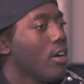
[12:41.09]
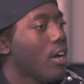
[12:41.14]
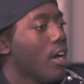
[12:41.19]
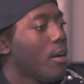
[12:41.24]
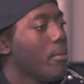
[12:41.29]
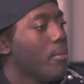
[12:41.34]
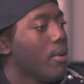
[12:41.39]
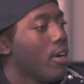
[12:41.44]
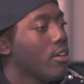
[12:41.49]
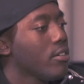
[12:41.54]

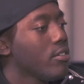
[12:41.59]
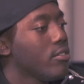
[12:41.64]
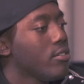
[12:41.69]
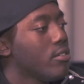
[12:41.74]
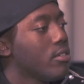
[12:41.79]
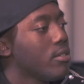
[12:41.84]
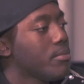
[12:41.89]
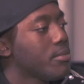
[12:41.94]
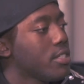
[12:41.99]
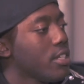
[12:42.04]
How about, you
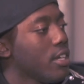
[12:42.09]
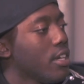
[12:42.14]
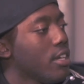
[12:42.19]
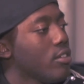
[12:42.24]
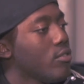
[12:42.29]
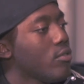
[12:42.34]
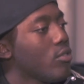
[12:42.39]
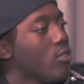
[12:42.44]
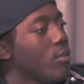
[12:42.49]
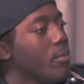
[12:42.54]
know what I'm saying,
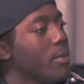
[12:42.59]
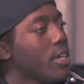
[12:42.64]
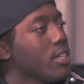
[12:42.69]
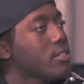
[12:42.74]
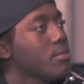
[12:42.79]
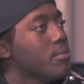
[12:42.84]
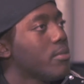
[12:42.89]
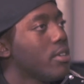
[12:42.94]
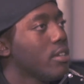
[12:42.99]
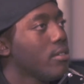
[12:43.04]
you gonna make
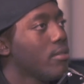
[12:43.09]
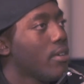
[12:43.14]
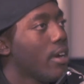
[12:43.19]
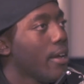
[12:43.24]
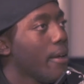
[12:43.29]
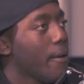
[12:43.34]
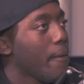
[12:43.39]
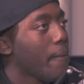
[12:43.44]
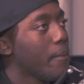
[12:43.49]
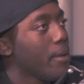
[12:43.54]
some money,
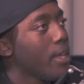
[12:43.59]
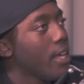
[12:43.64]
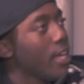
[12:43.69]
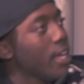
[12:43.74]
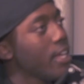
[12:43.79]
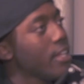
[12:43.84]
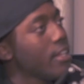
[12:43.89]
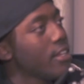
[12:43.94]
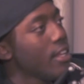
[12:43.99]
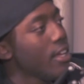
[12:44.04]
right?
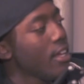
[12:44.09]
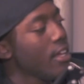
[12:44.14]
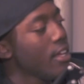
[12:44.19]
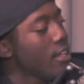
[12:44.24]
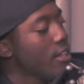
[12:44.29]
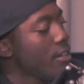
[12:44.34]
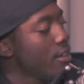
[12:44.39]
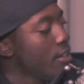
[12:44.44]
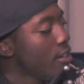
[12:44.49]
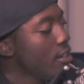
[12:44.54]
And
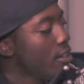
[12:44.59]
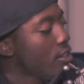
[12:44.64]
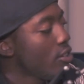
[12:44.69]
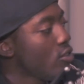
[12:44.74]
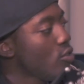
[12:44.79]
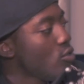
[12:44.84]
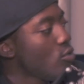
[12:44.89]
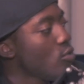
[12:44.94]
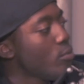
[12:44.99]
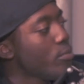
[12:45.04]
then
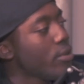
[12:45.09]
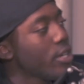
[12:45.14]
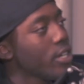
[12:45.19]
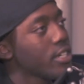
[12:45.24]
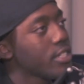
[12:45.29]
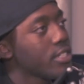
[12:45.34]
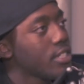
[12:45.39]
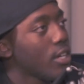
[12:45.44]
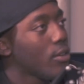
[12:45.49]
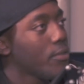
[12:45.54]
you bring
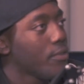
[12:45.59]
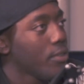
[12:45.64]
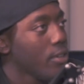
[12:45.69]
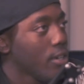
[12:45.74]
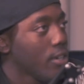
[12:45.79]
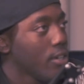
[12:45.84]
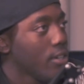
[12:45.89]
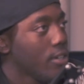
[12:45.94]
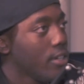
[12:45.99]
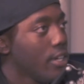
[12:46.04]
yourself
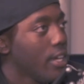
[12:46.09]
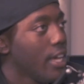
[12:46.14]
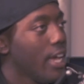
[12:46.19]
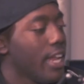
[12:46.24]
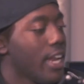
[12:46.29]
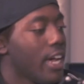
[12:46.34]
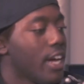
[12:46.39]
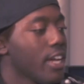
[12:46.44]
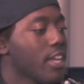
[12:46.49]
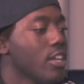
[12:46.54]
here
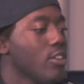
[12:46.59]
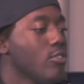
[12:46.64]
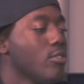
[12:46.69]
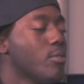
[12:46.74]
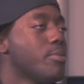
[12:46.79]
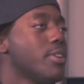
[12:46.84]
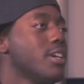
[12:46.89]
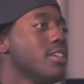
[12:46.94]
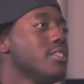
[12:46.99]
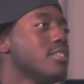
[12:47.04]
and I give you a
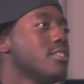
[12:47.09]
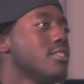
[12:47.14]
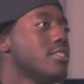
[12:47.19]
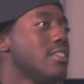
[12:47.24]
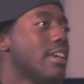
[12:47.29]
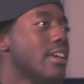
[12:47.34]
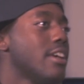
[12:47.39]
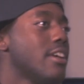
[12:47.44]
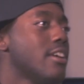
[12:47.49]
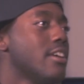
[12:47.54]
place to
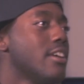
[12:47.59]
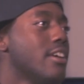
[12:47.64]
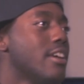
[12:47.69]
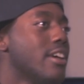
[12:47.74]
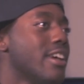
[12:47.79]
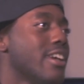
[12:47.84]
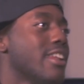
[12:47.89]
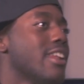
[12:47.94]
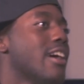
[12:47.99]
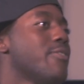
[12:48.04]
stay
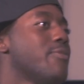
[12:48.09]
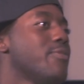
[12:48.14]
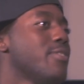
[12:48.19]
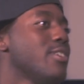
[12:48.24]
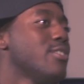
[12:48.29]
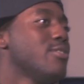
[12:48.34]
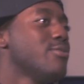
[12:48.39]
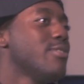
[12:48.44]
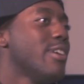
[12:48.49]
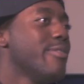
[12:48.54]
and I
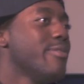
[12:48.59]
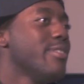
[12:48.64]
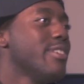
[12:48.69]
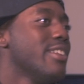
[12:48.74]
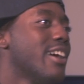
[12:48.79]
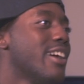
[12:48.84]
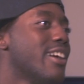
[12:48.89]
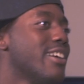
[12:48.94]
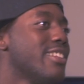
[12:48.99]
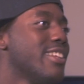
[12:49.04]
feed you every
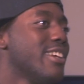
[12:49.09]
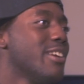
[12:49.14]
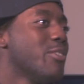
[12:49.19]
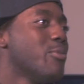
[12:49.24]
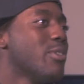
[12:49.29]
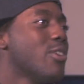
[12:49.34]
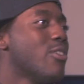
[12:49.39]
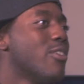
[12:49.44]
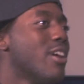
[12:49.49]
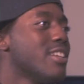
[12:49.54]
now and then.
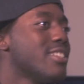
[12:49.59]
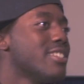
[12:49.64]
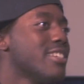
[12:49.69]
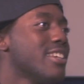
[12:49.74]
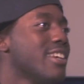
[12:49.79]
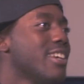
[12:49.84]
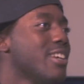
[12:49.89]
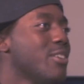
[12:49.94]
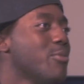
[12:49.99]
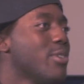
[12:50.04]
We go out
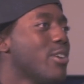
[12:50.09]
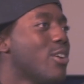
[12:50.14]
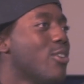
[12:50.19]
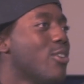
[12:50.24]
to eat, we go